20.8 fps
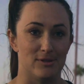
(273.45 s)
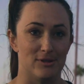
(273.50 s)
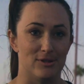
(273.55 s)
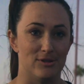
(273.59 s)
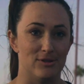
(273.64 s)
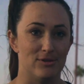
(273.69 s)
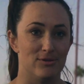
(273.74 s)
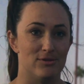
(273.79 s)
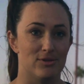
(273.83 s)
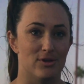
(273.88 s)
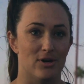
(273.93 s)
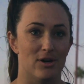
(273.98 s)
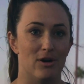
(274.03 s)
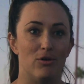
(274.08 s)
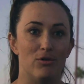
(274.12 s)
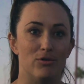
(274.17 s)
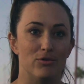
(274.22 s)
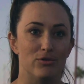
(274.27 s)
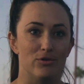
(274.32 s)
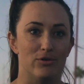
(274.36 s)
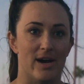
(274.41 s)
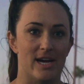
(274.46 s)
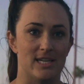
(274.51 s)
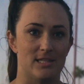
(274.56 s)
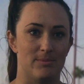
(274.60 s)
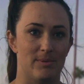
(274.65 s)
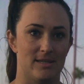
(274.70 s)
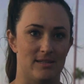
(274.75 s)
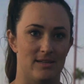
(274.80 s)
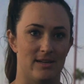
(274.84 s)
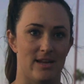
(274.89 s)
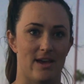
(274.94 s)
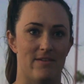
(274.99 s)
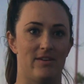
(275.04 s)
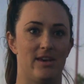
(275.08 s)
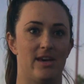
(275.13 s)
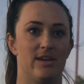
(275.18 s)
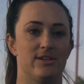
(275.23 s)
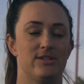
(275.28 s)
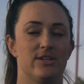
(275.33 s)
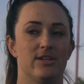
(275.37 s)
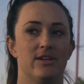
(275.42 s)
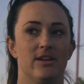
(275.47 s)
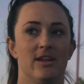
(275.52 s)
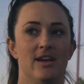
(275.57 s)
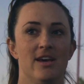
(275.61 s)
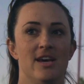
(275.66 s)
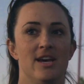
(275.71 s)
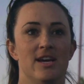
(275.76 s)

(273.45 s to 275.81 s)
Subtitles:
and the dunes are a whole new aspect to navigation.